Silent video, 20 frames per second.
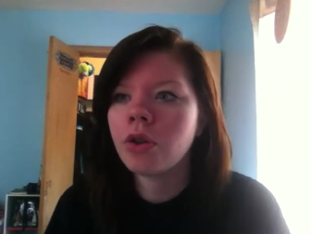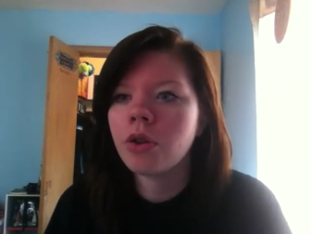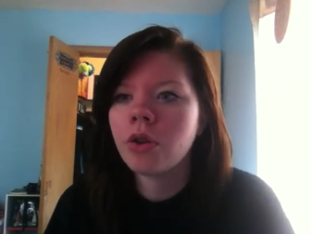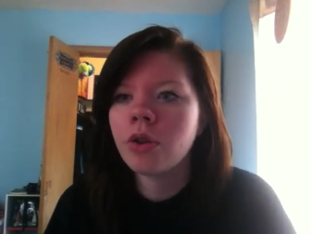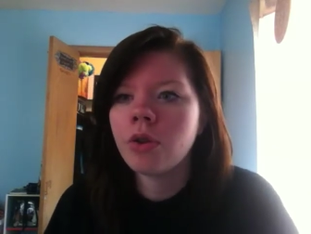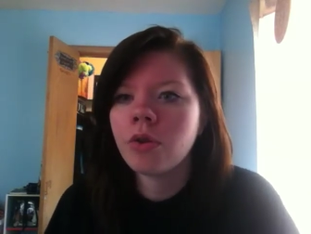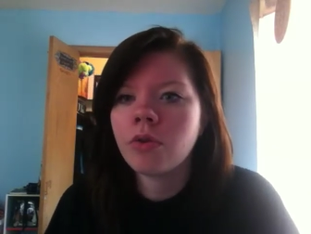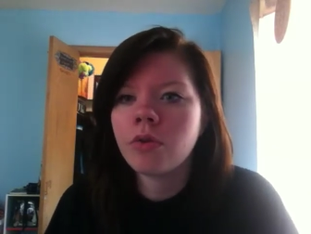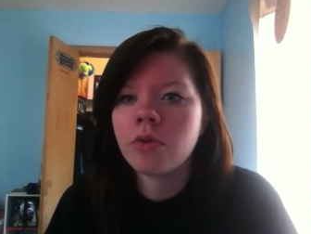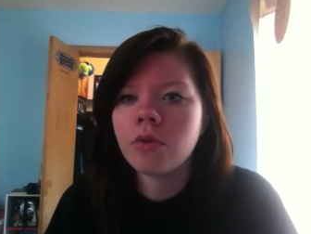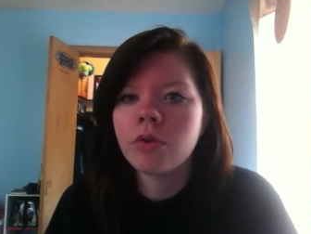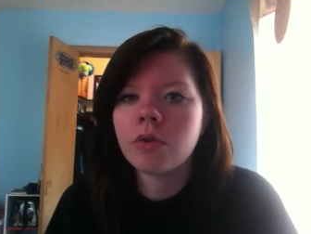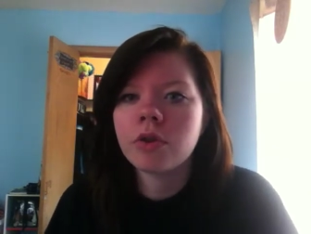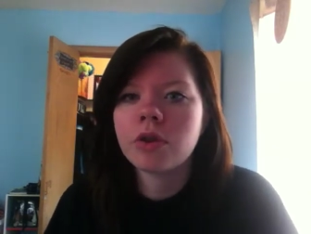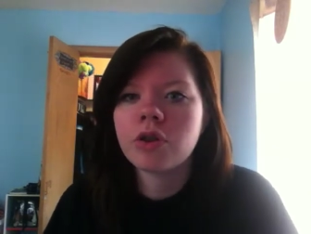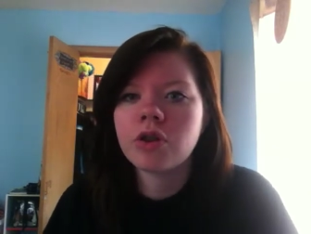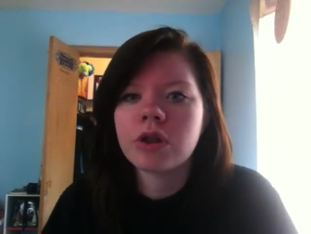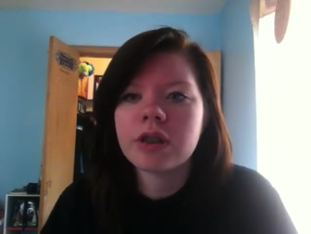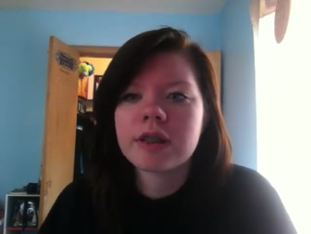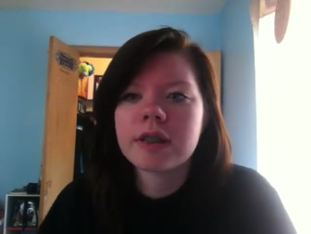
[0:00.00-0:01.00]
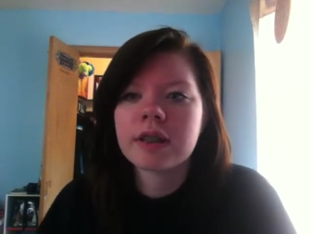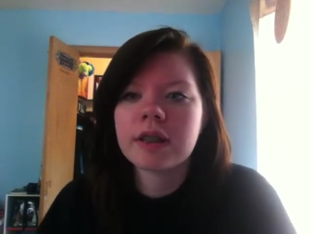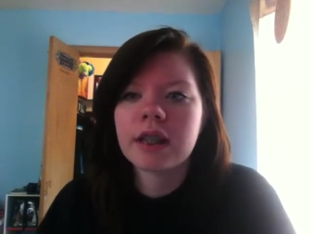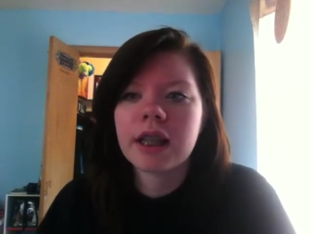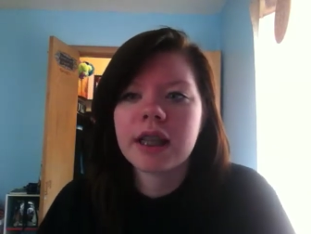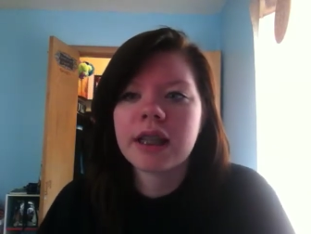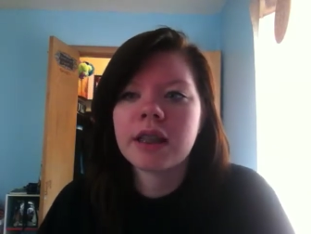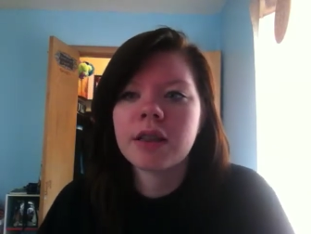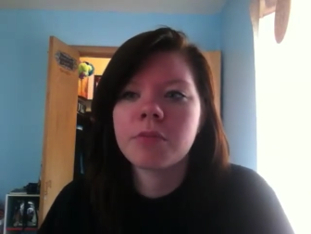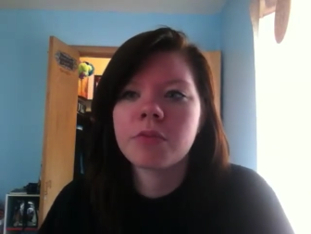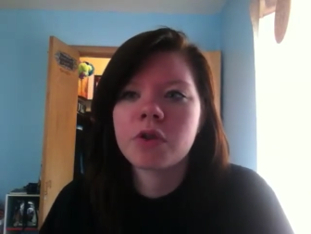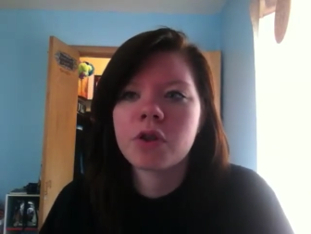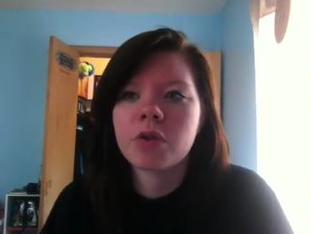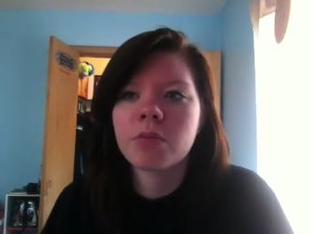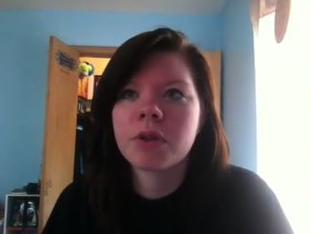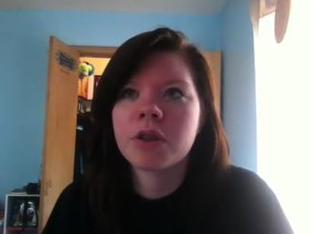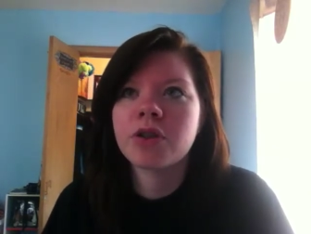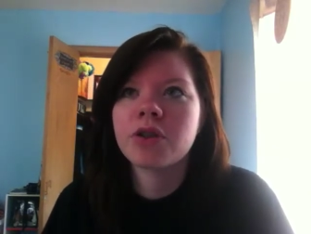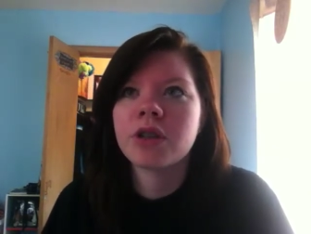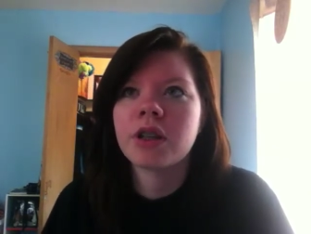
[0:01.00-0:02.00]
you just like them so
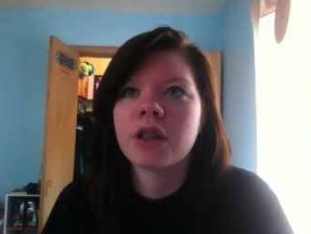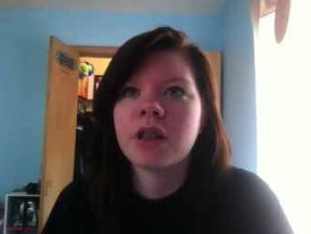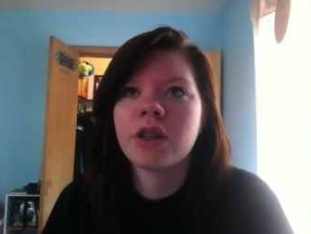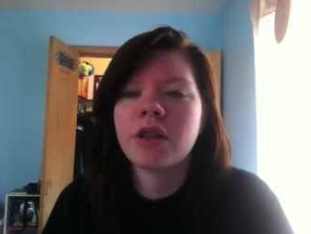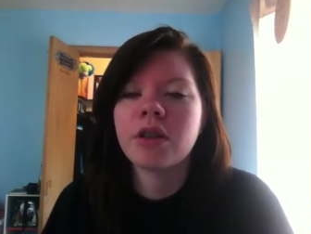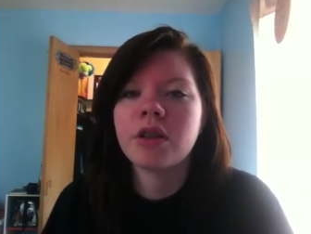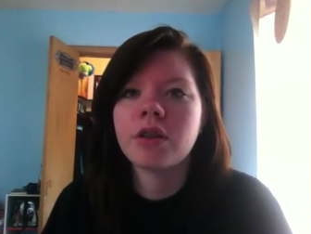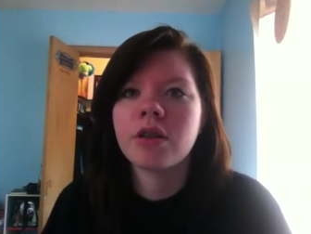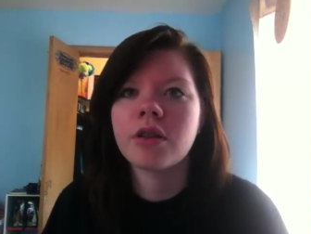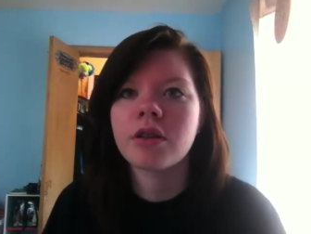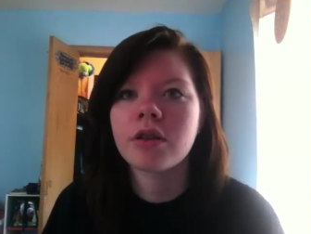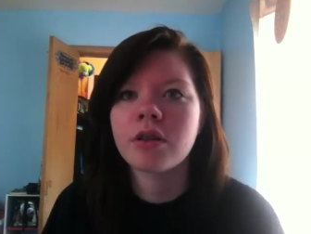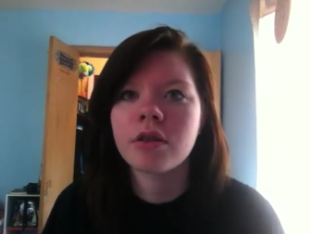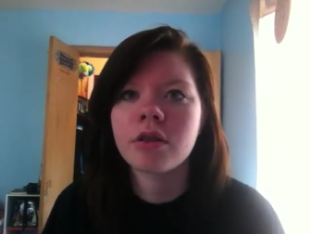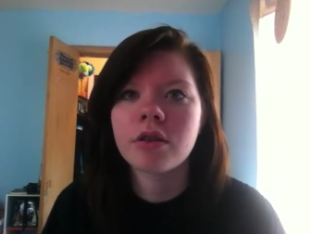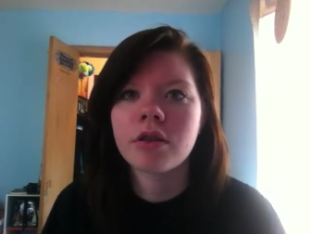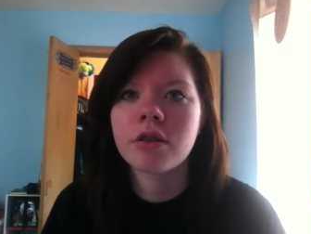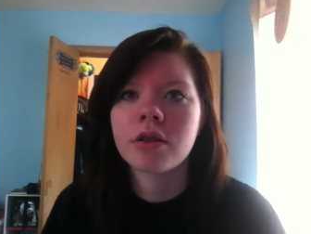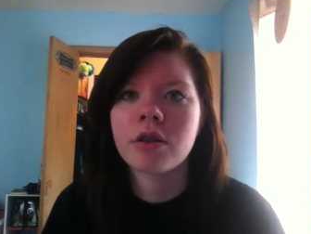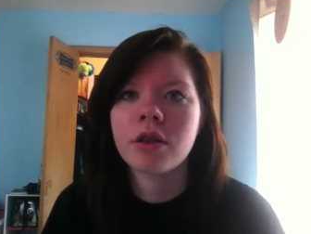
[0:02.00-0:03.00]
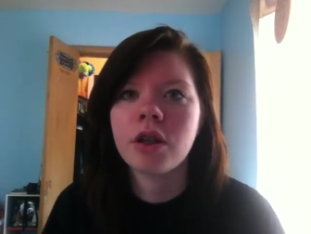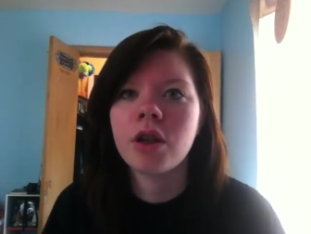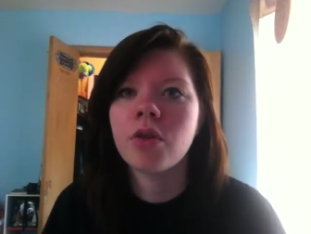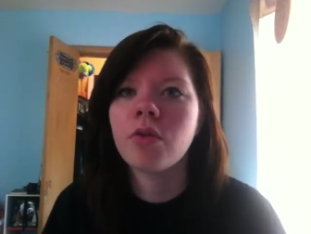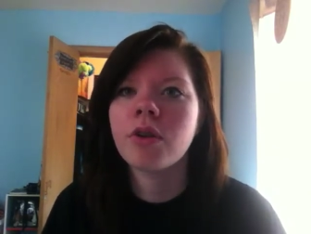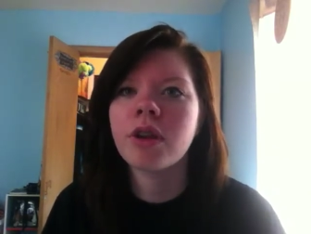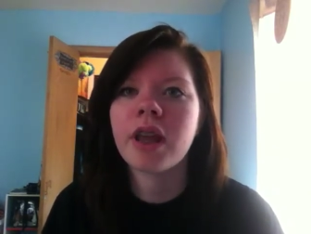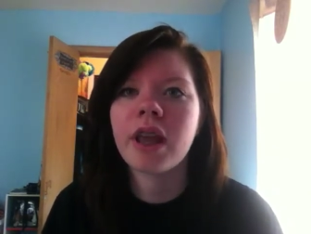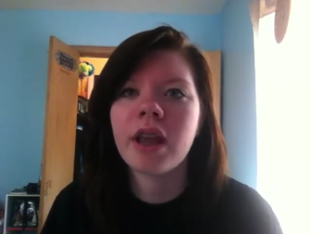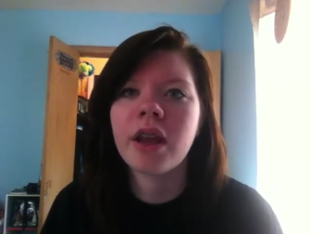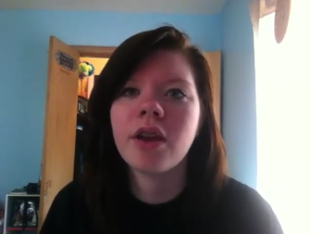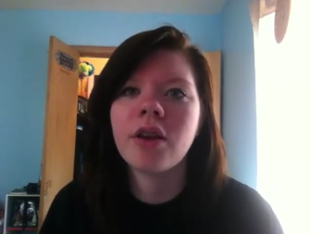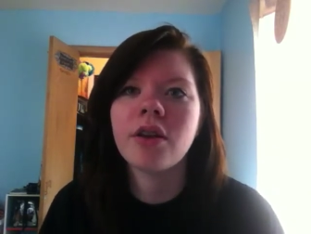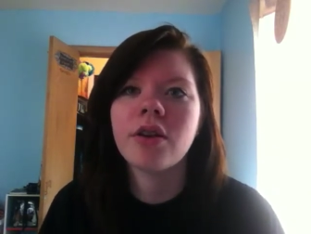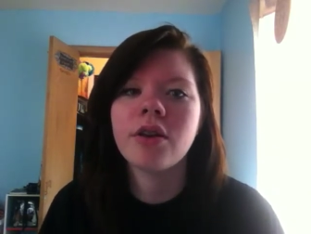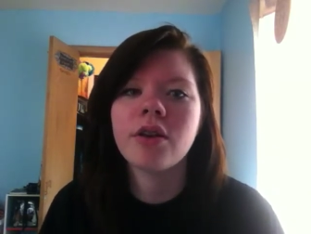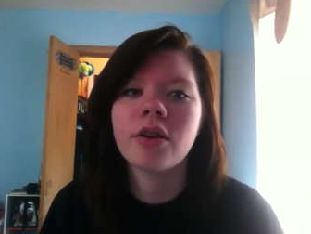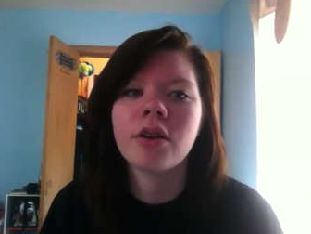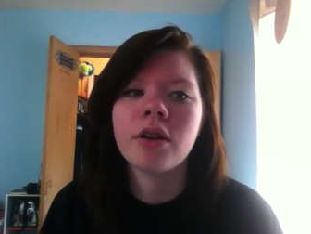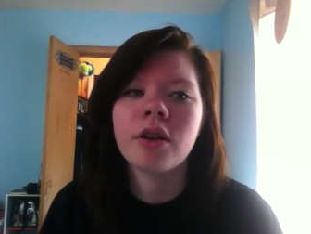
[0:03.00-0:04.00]
much that you don't
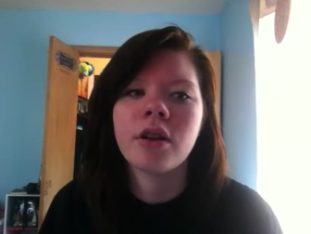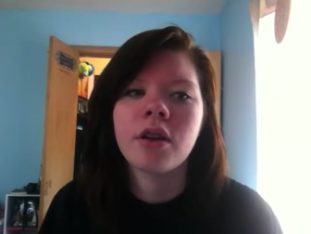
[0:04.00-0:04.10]
care.